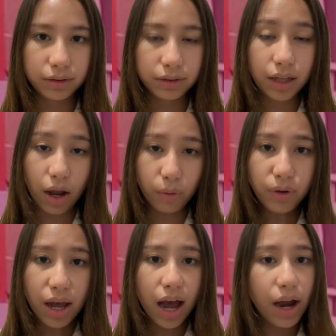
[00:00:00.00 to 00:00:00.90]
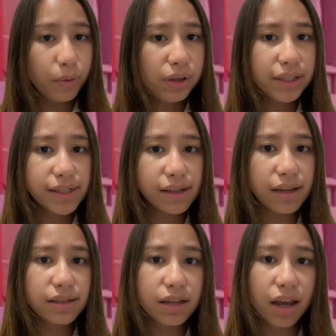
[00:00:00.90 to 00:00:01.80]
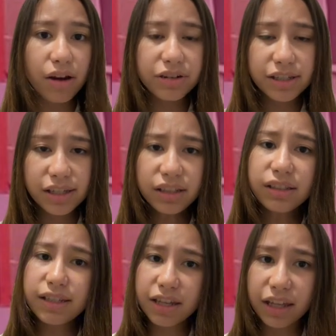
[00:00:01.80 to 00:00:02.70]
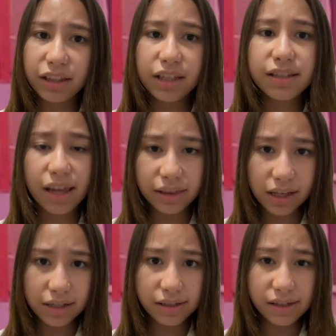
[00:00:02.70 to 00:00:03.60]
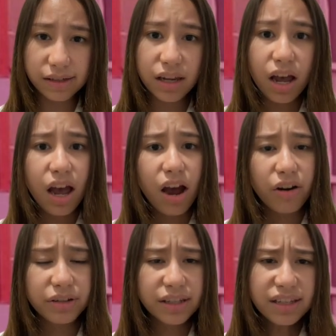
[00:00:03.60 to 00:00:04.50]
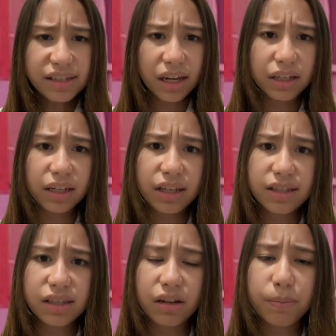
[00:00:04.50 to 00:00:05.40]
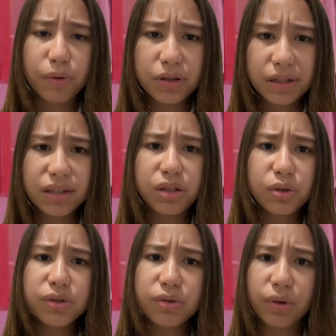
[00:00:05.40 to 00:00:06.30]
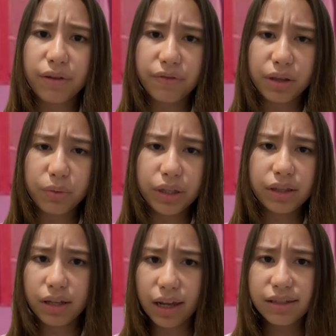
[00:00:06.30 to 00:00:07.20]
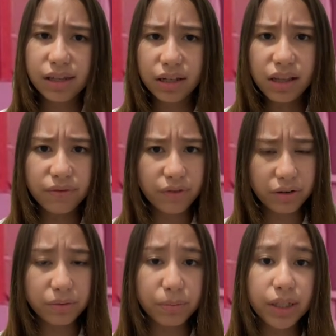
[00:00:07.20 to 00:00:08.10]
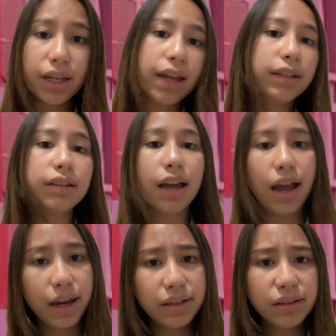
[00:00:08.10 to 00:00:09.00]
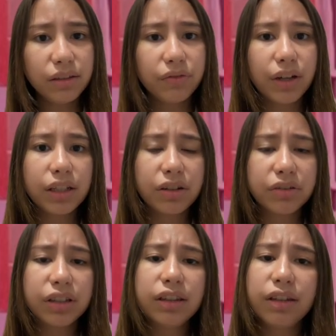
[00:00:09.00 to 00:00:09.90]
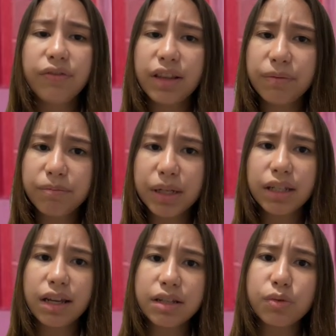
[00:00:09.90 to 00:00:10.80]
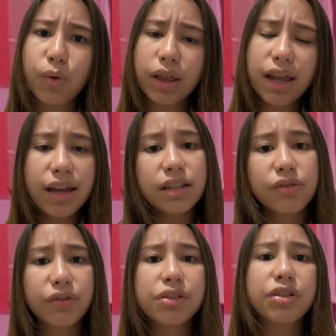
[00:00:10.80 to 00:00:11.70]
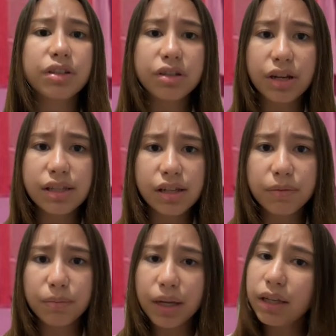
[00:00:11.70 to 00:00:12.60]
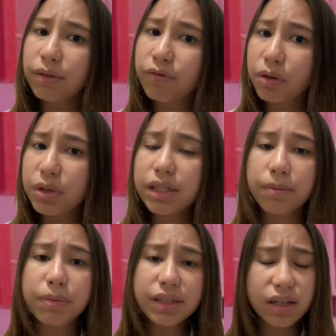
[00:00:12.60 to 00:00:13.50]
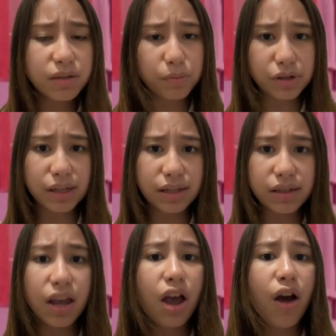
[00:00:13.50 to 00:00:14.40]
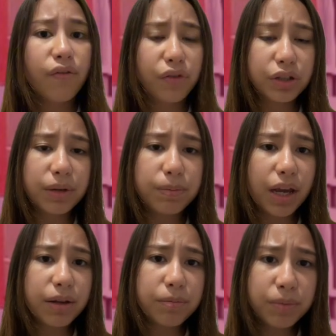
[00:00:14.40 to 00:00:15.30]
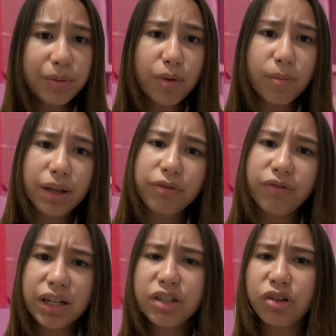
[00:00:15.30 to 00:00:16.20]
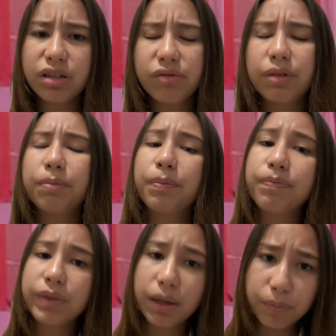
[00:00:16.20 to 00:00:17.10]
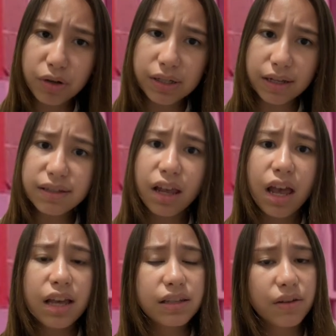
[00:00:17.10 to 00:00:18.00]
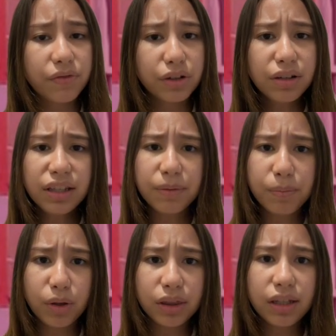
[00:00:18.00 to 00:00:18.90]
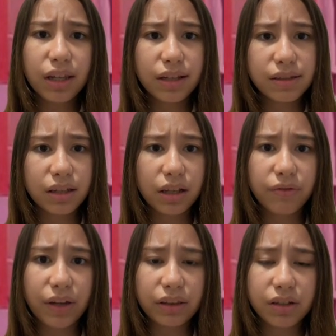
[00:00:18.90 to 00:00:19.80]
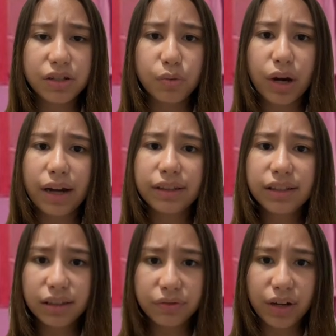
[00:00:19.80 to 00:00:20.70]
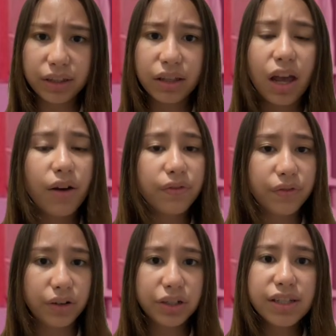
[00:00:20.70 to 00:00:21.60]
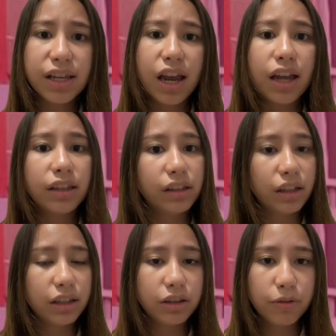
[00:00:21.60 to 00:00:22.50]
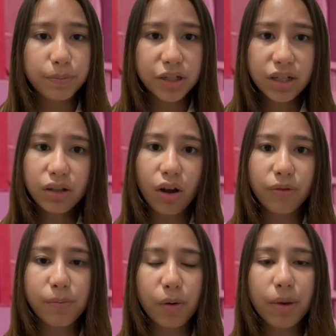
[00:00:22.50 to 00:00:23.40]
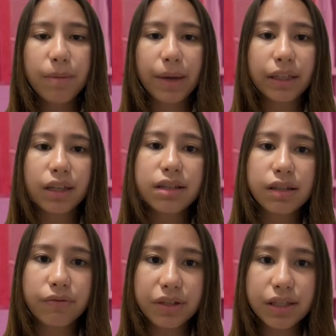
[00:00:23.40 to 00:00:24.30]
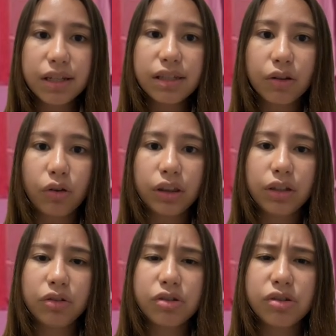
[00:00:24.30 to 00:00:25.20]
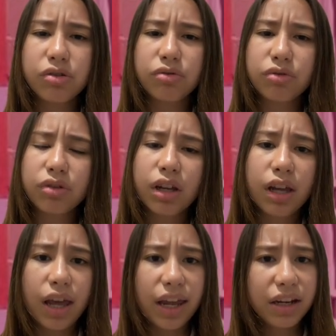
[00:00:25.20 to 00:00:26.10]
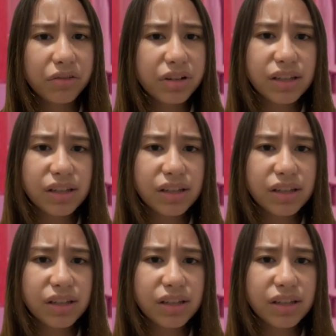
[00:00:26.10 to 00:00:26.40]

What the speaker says: Now, I will discuss the horizon scanning analysis. Horizon scanning is the process used to evaluate the external environment and identify current development as well as future trends that may influence a business process. For the BIMB mobile fund transfer process, several important external factors were identified. First, the adoption of mobile banking services continues to increase